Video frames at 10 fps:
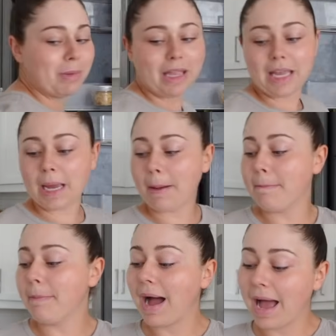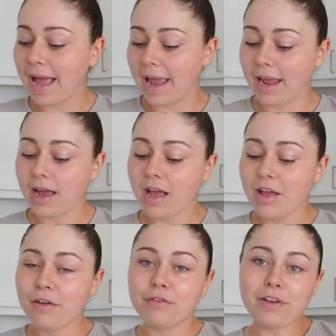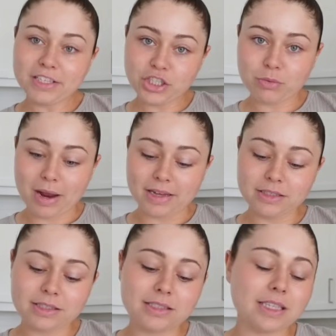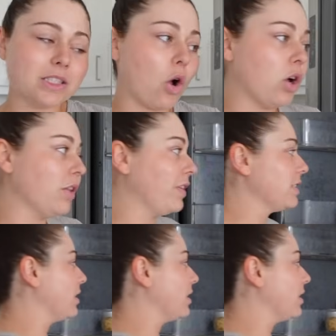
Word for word: making my veggie rice, since all of us